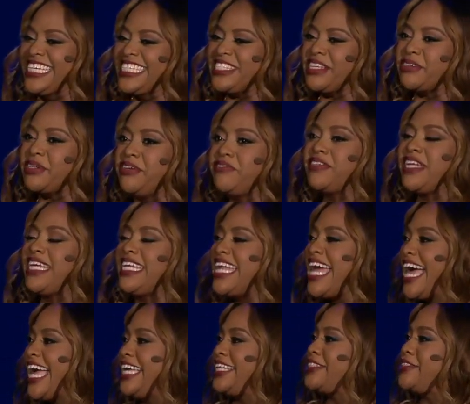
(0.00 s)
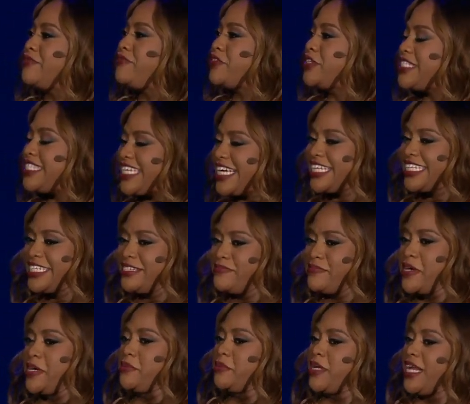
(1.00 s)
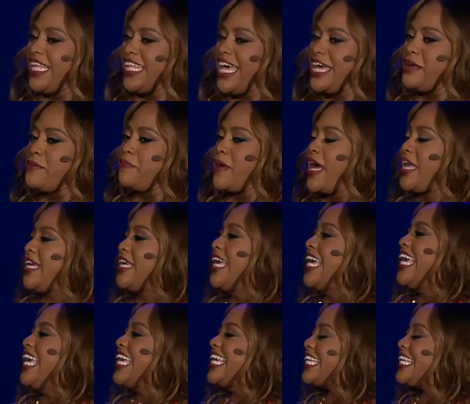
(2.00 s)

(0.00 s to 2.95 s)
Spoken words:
So even at night, the Freestyle Libre, what I like about it,